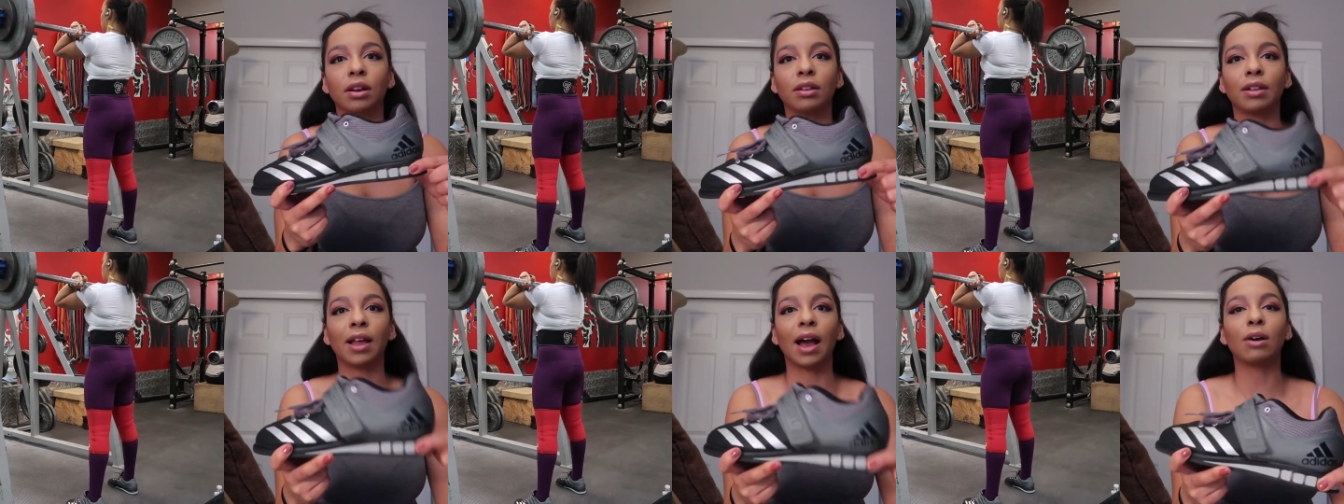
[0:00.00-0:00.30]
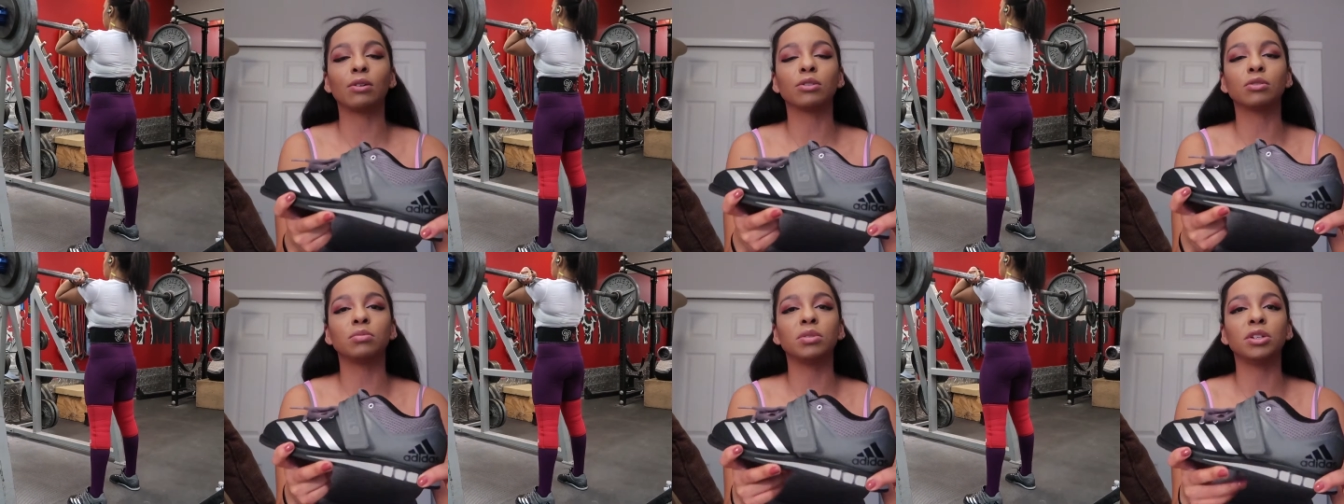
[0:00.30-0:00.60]

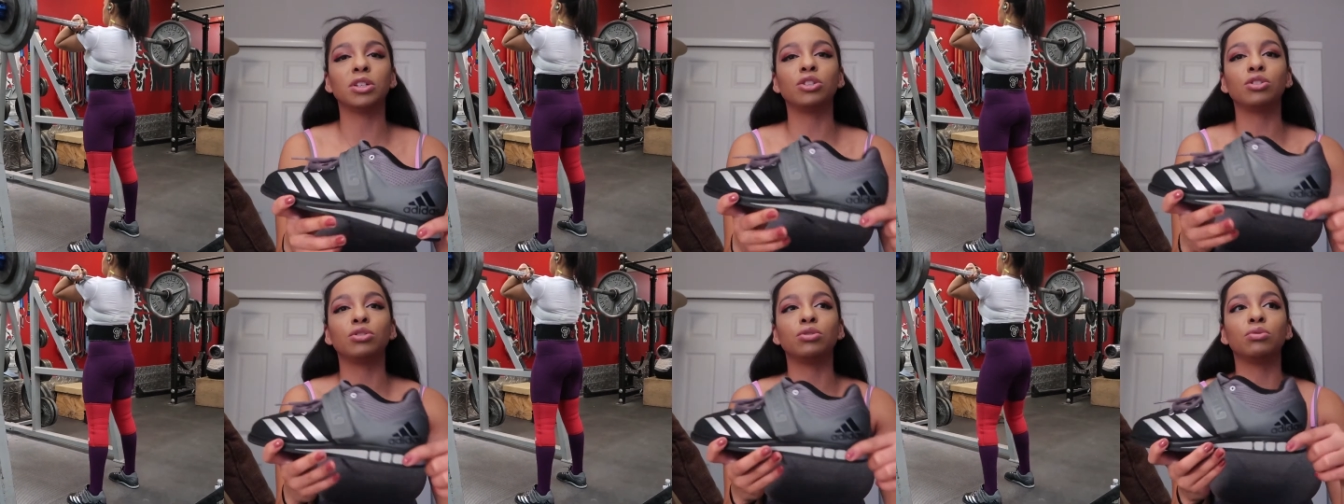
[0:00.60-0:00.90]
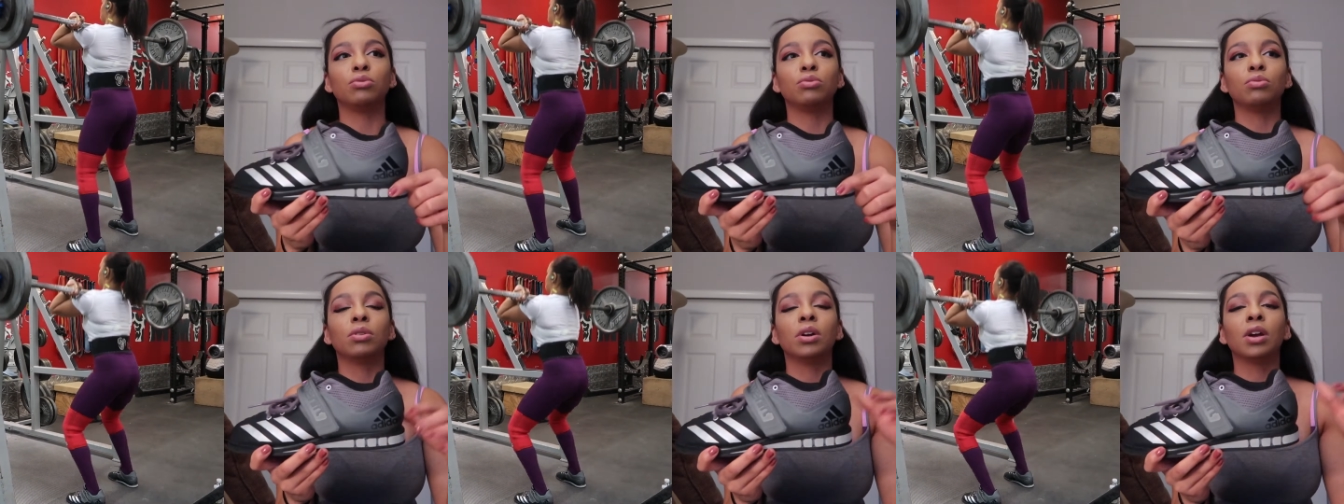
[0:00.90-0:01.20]
allows me
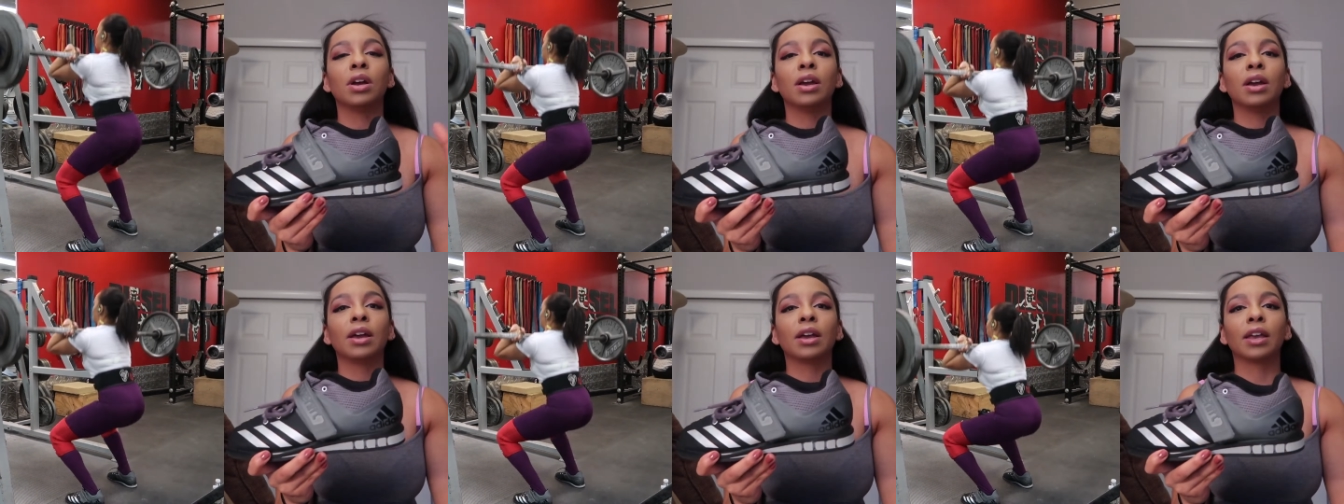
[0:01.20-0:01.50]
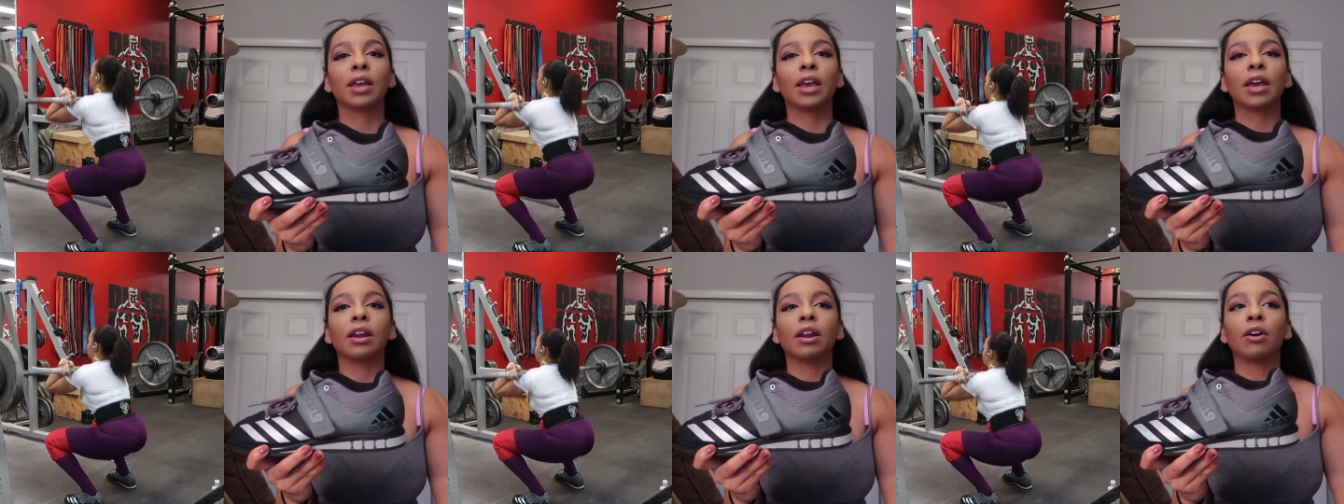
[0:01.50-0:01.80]
to
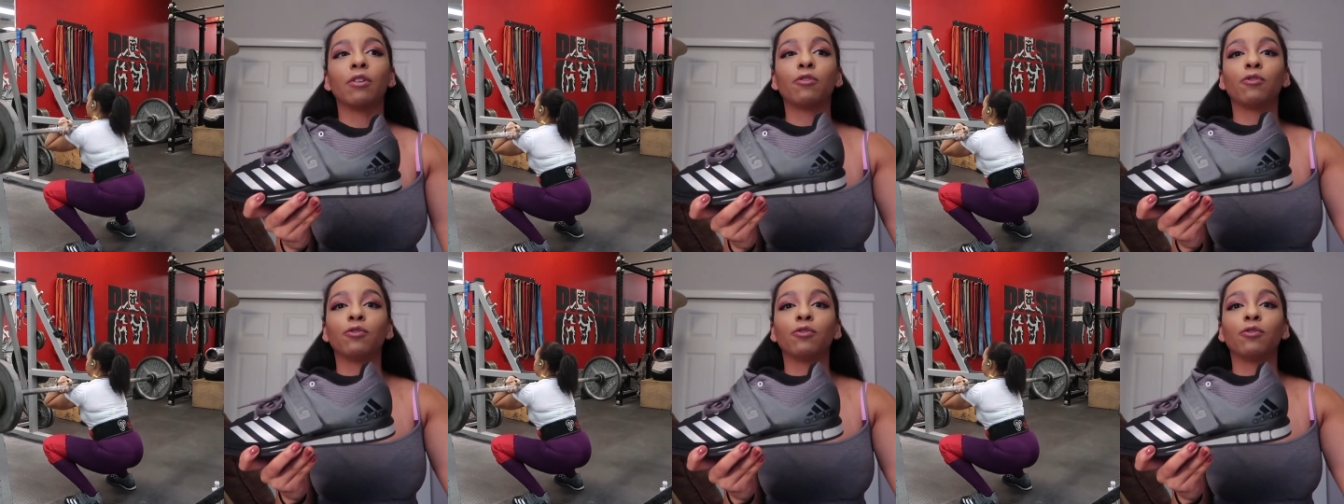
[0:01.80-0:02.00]
get